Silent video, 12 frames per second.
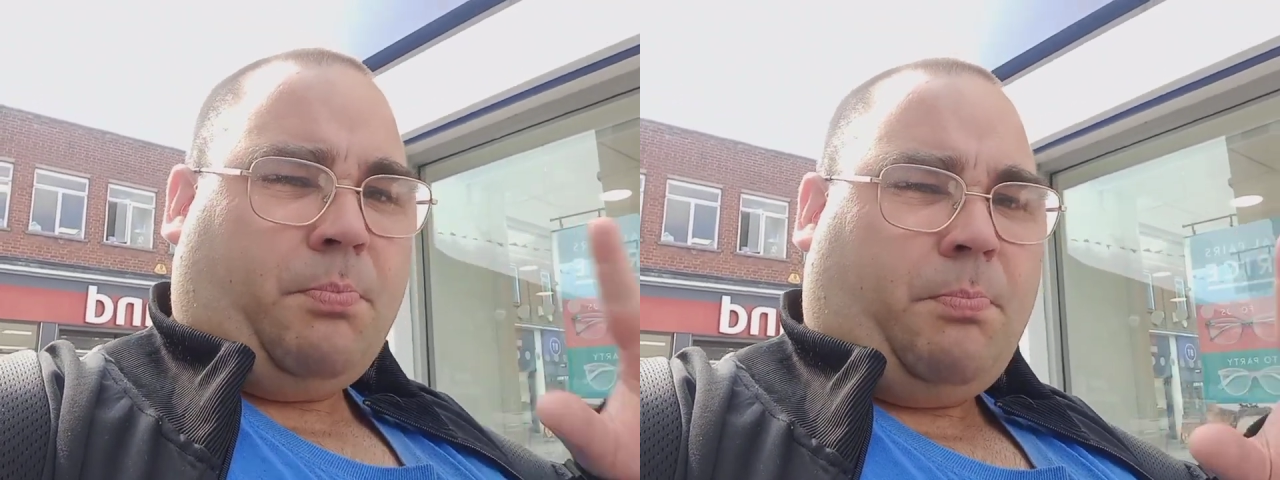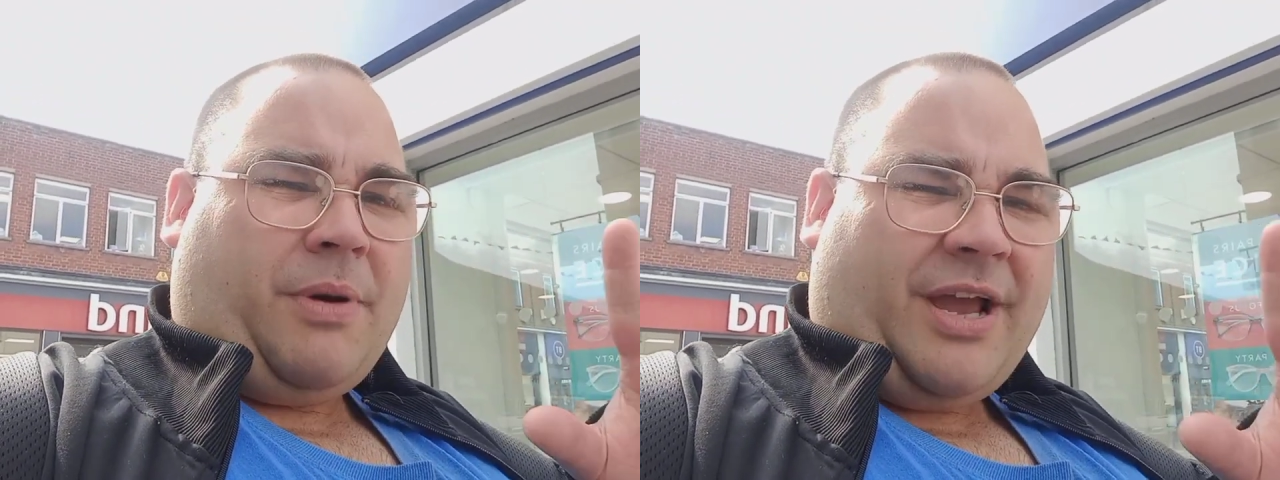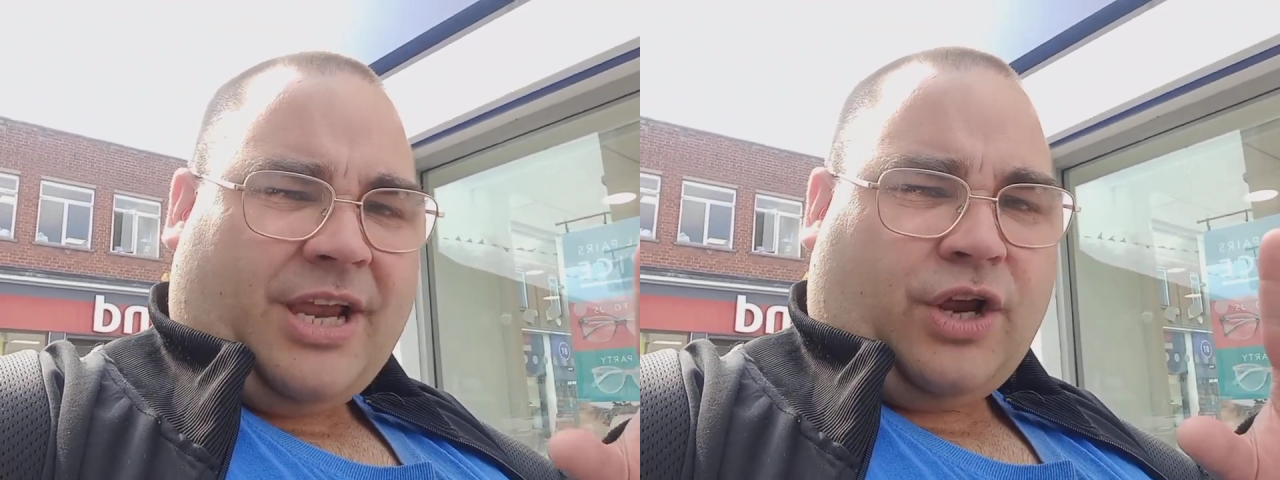
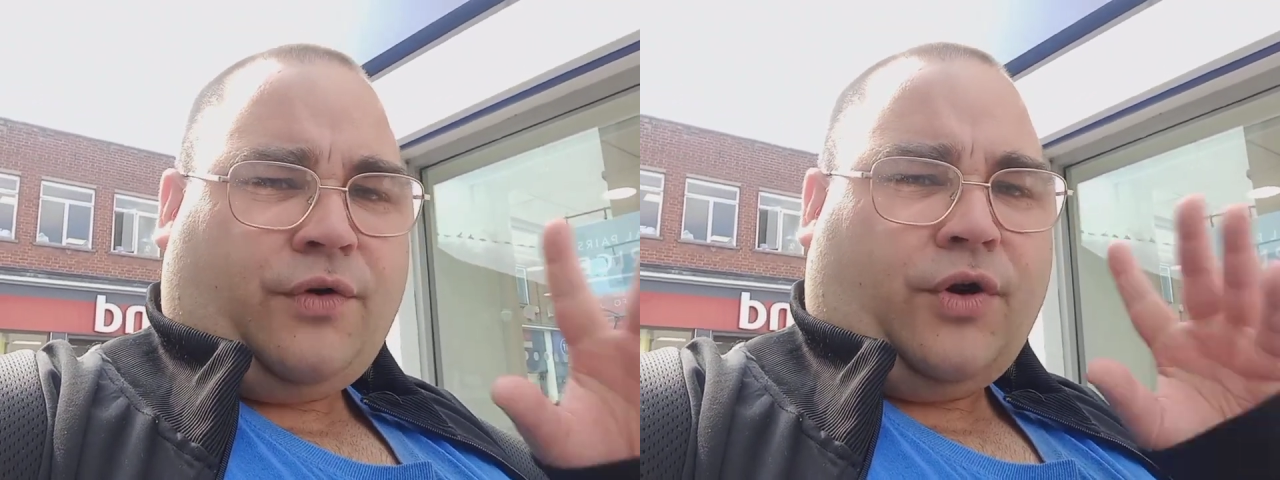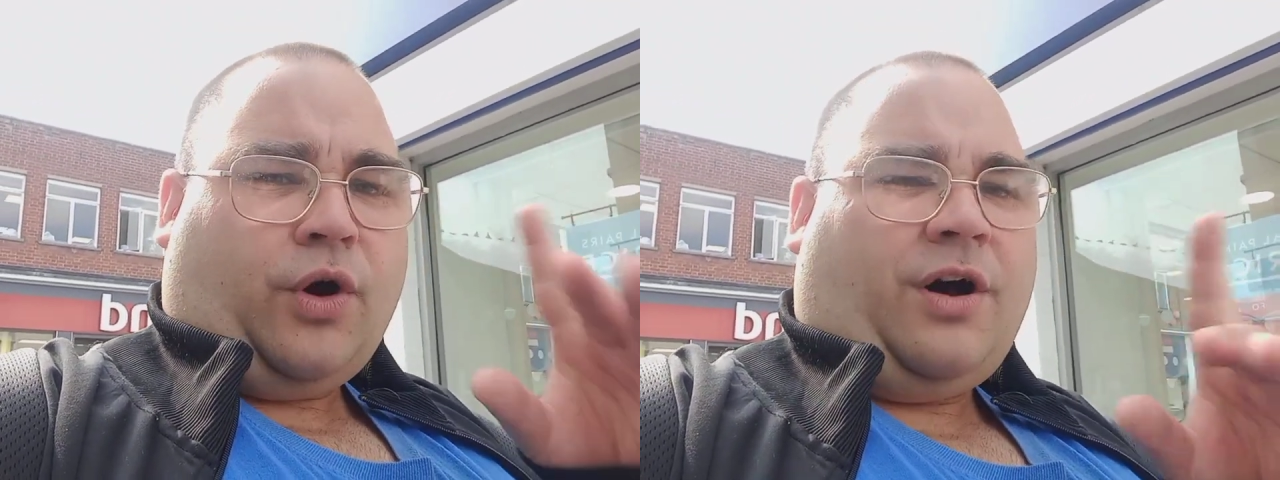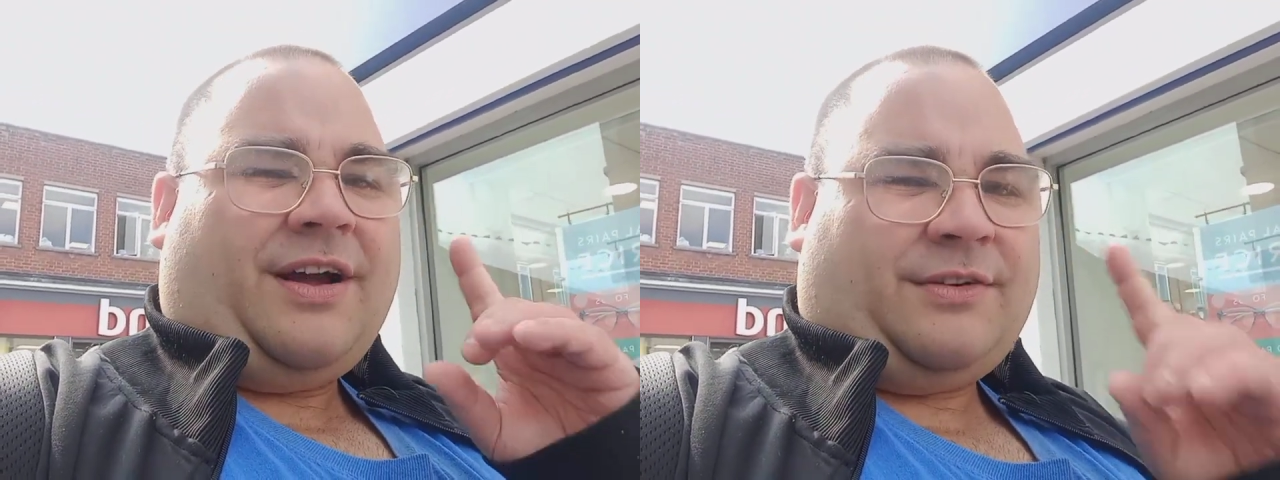may
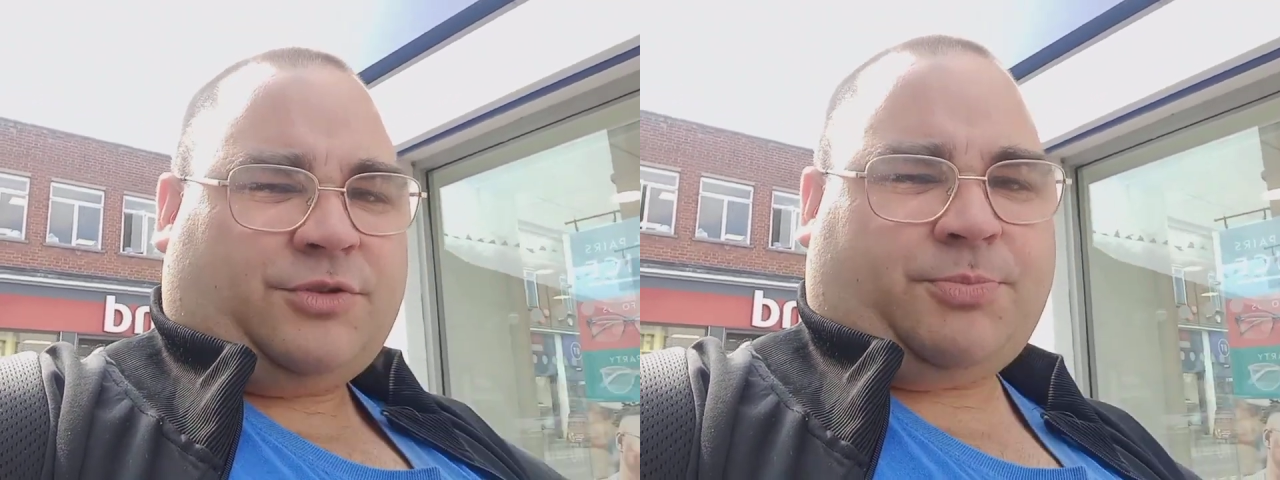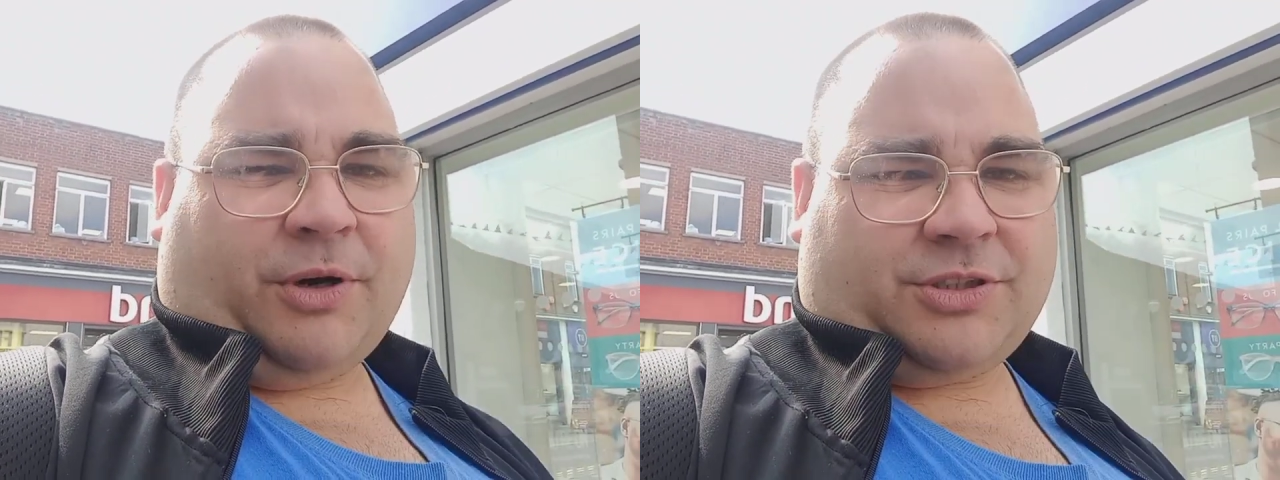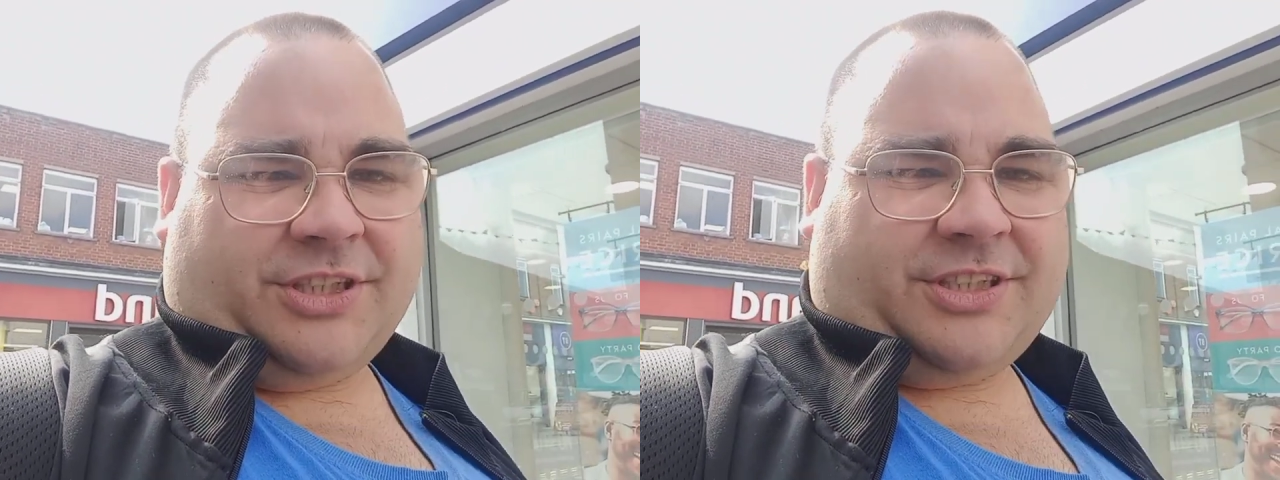not have
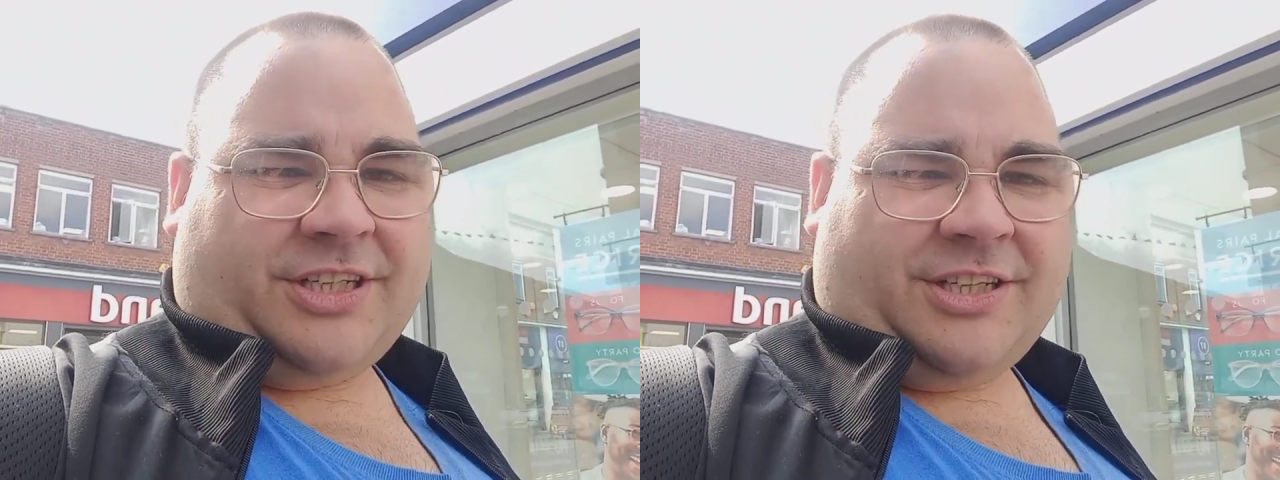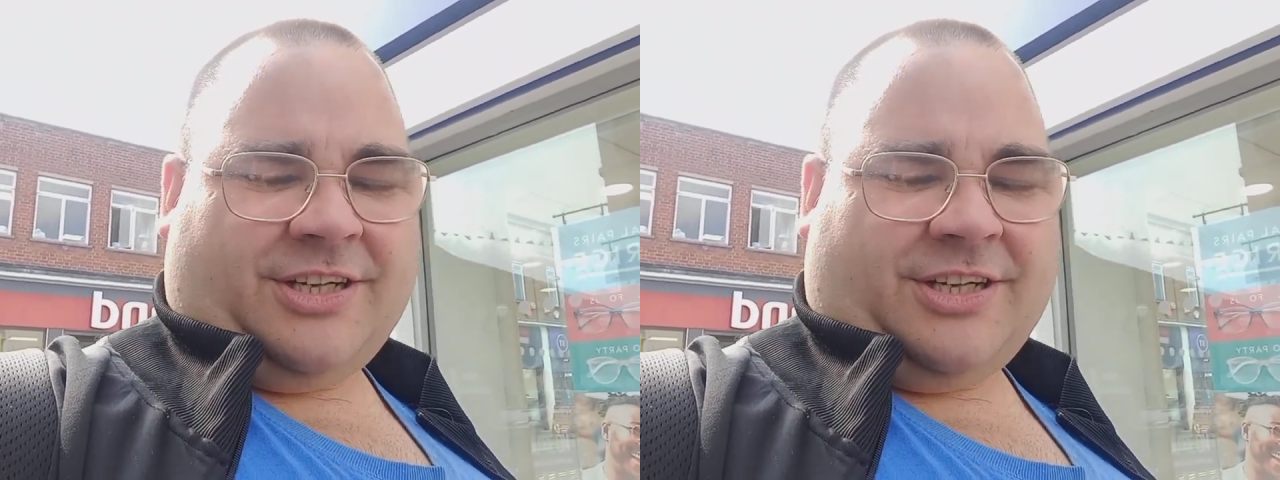spotted.